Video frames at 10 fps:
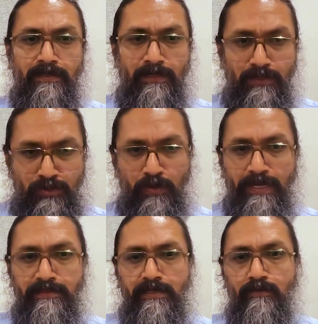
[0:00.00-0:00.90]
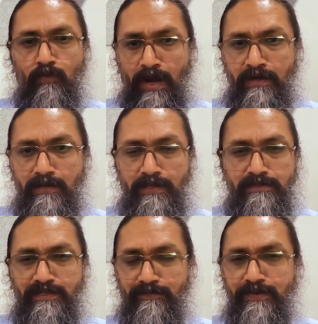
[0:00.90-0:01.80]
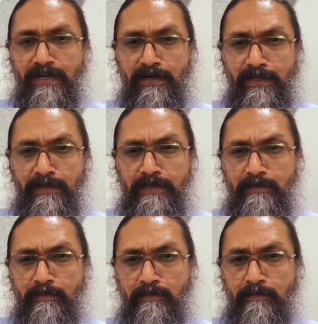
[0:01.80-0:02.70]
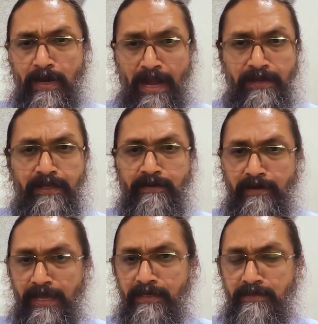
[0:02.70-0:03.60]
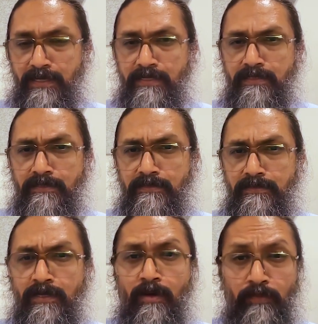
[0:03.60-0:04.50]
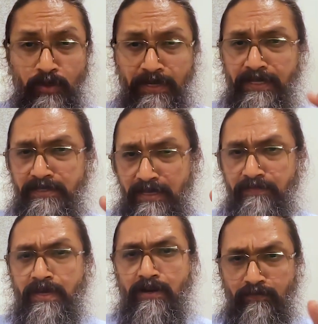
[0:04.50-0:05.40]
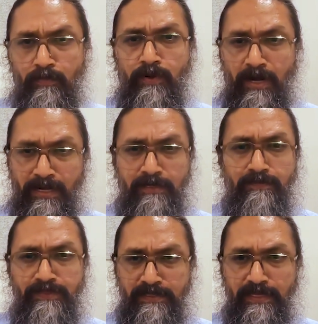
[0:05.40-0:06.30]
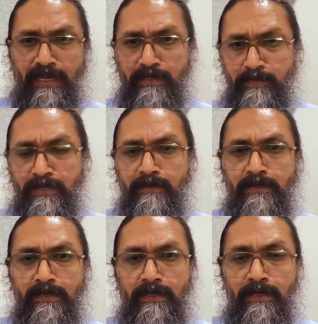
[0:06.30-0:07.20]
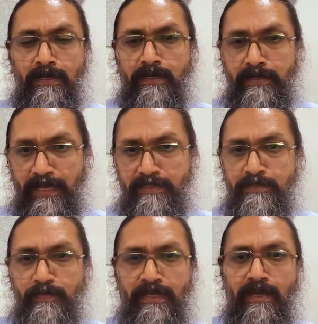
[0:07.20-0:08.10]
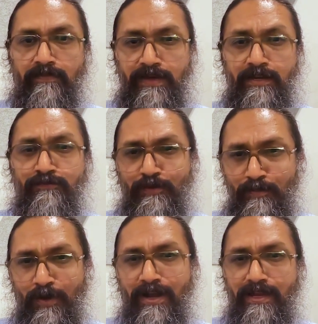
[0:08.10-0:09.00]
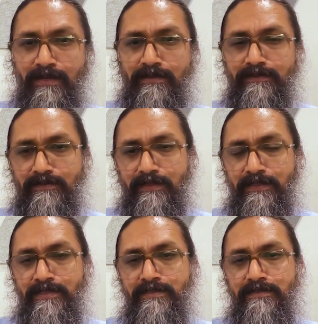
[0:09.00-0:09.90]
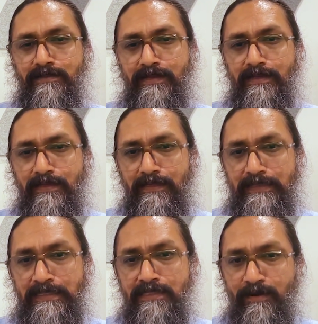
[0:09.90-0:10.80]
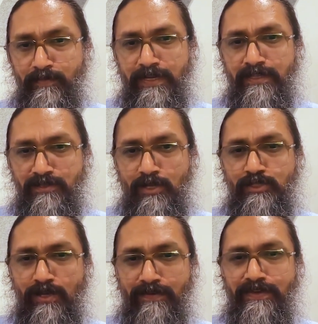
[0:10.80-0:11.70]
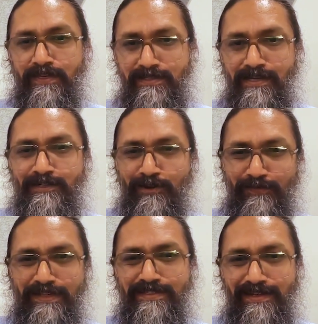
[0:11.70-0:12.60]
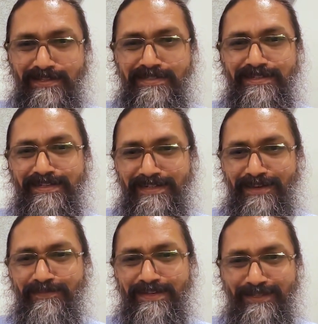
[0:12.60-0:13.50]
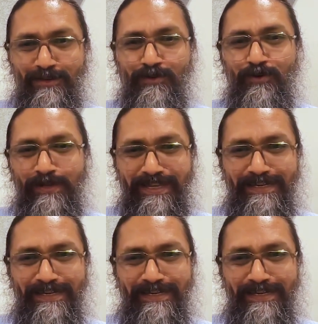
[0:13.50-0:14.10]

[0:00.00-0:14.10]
So I think one is definitely branding right, that the community is aware of a product of this caliber. Next, being aware of the product is this company is also having a center of excellence in India where they are growing and